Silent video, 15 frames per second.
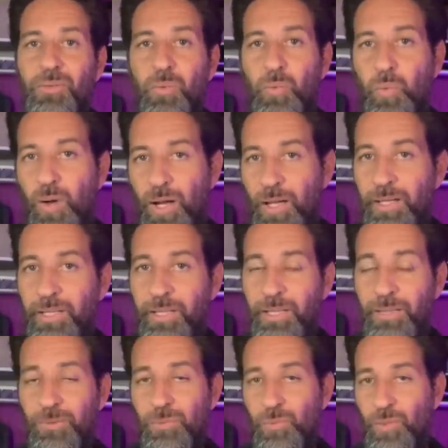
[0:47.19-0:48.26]

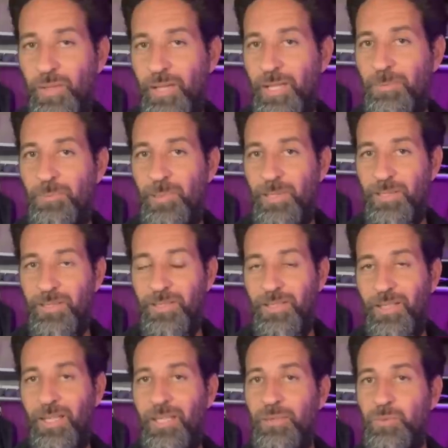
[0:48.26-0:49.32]
why would I pick
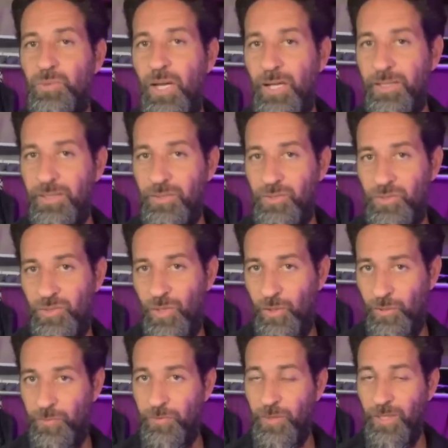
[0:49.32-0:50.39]
a rocket
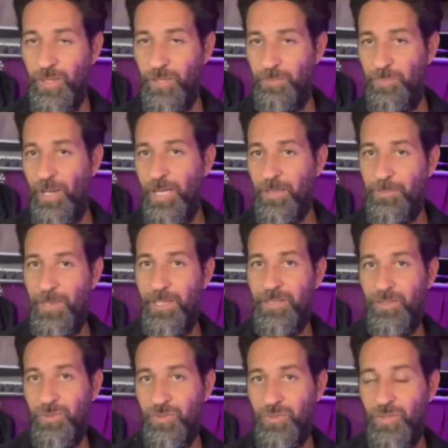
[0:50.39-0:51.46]
stove, a
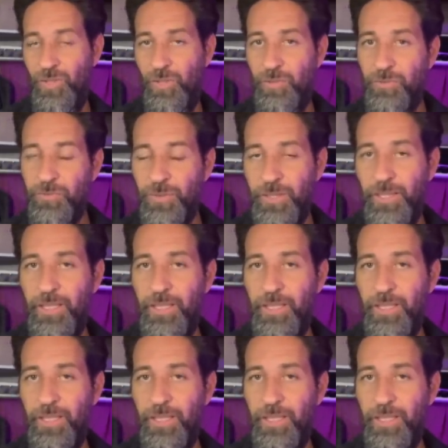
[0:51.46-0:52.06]
backpacking stove,